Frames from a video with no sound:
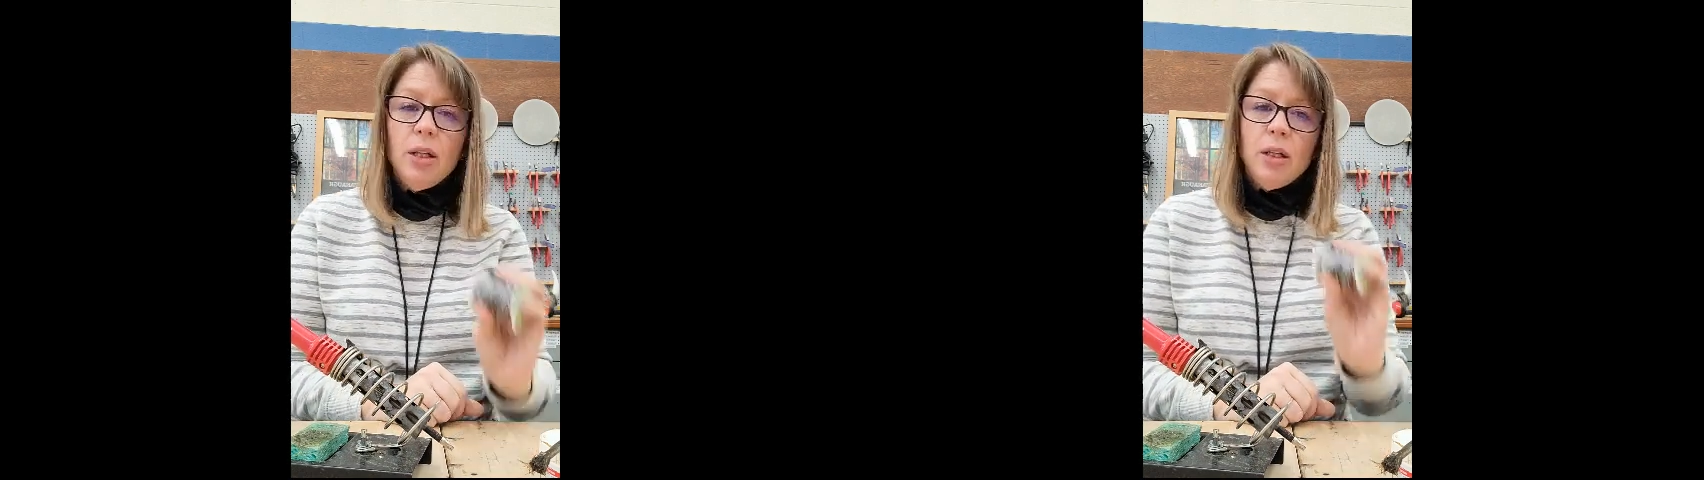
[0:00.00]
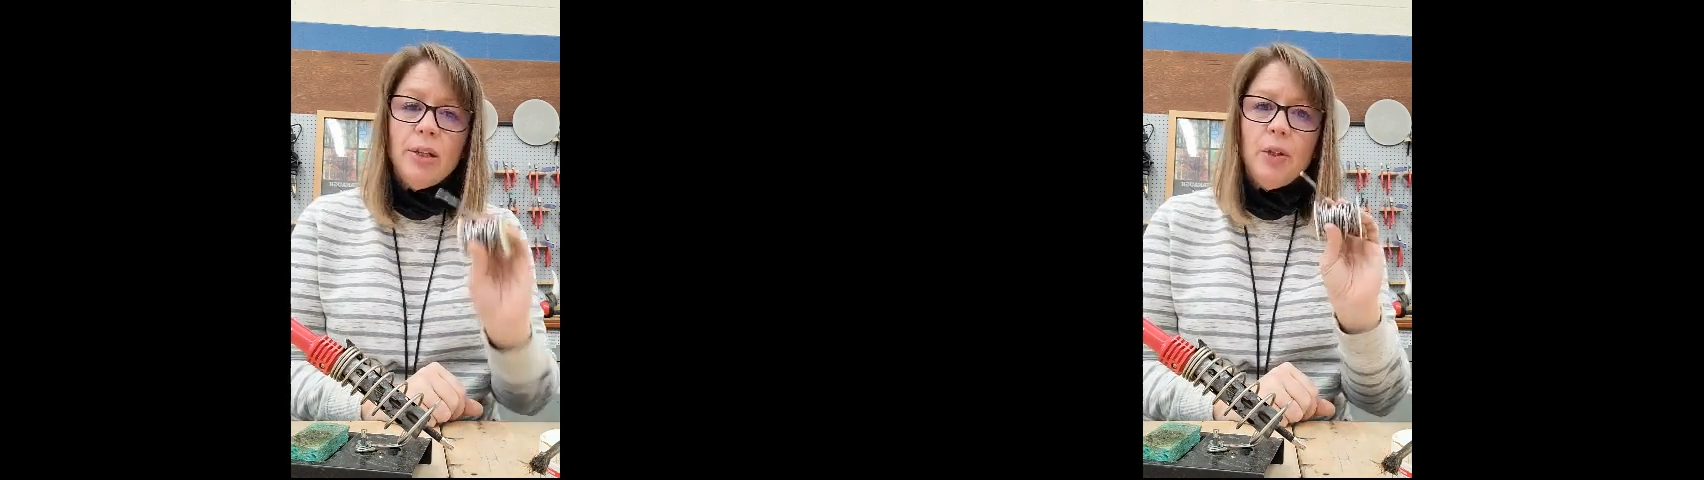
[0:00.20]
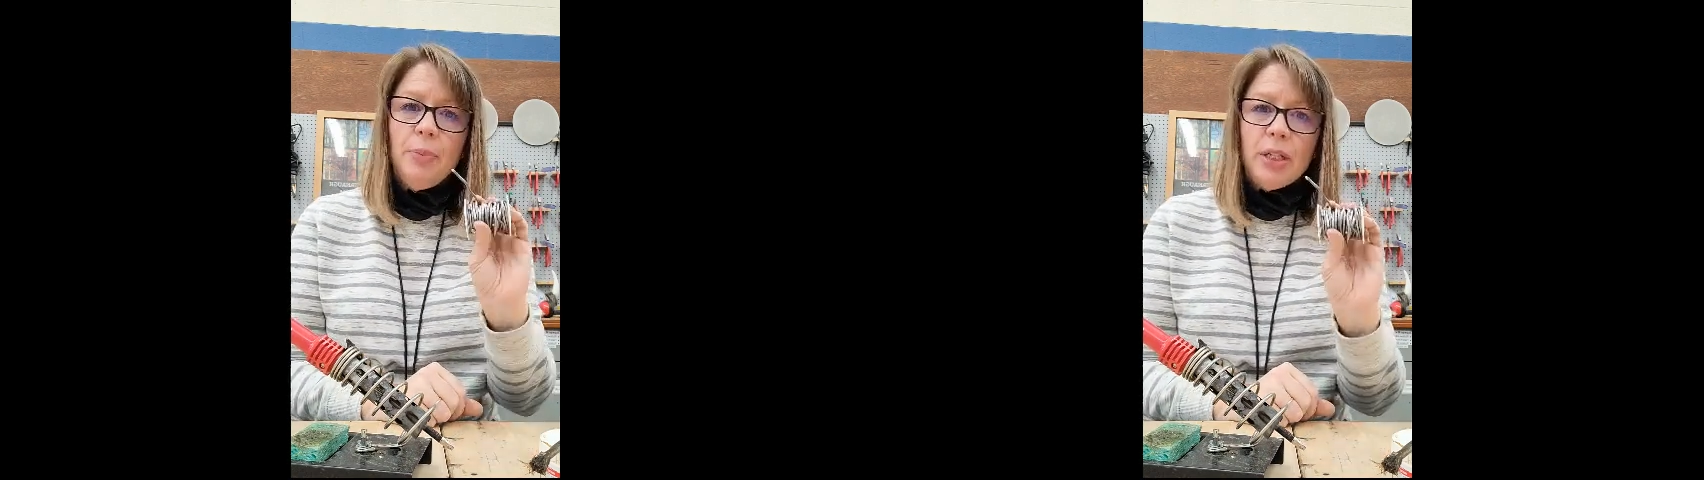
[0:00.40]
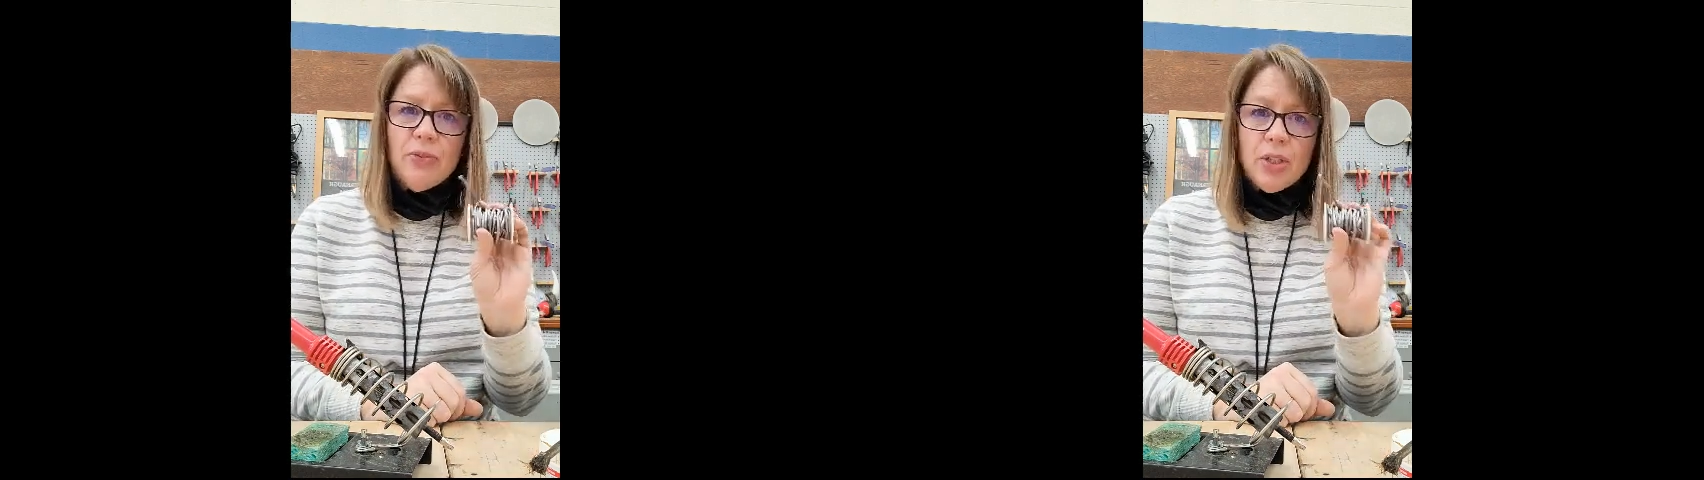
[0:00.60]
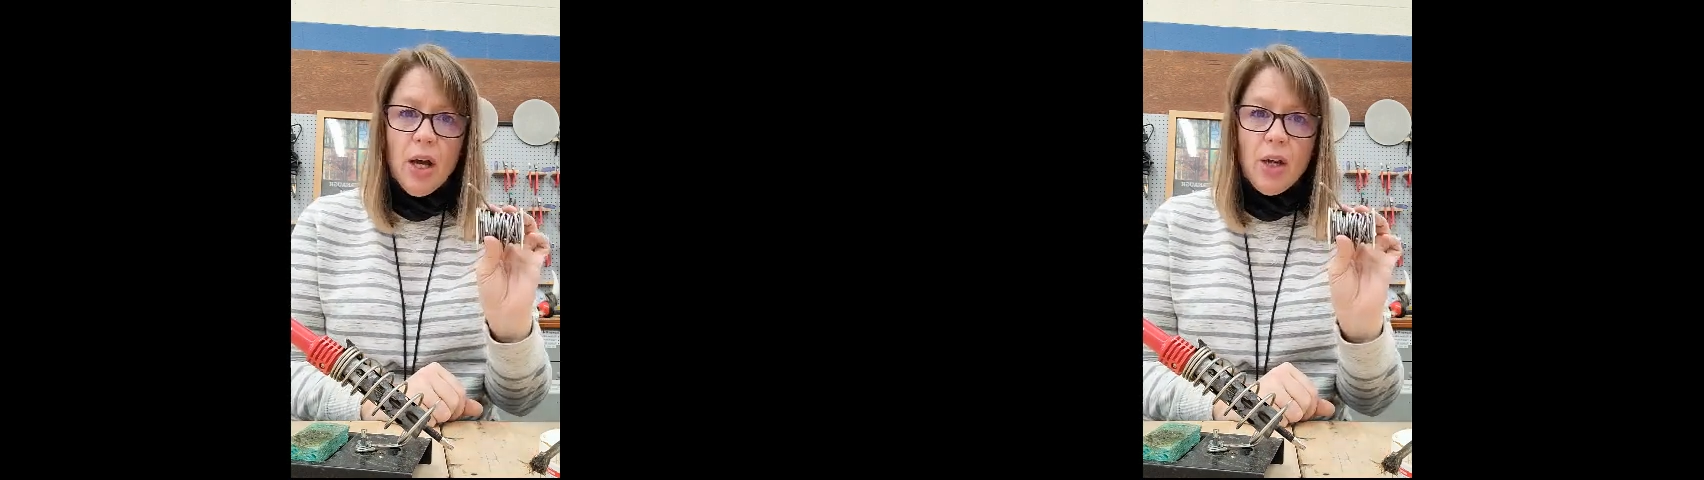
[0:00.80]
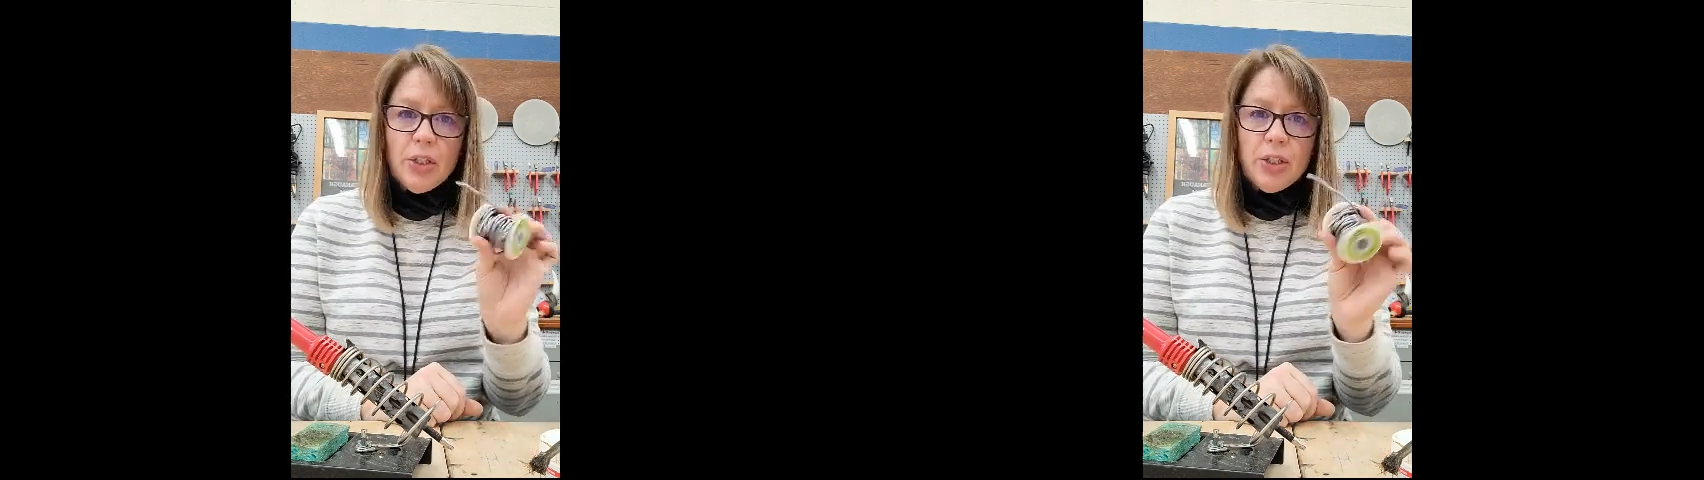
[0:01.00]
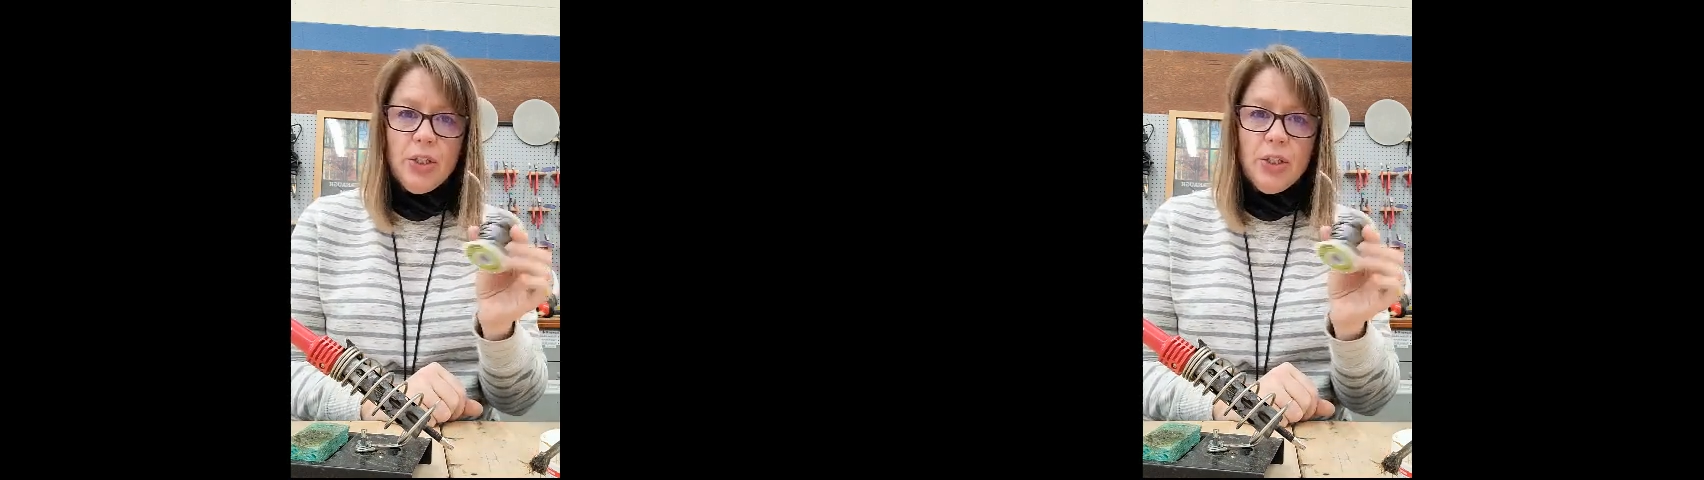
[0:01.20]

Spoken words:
a little bit of solder